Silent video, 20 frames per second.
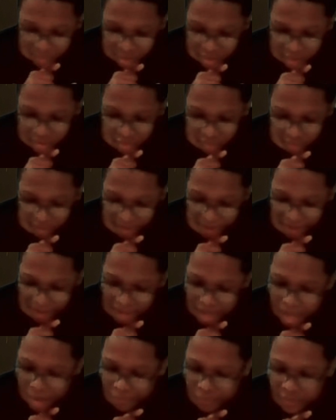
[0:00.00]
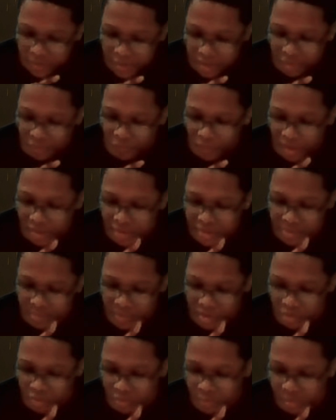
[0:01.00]
but you don't have to invite
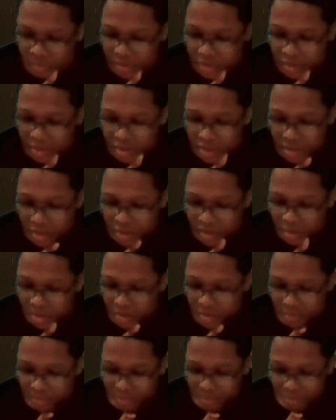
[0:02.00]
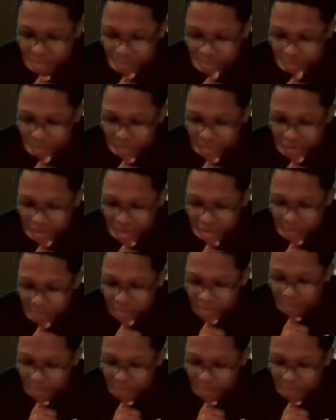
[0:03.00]
him home. But I want to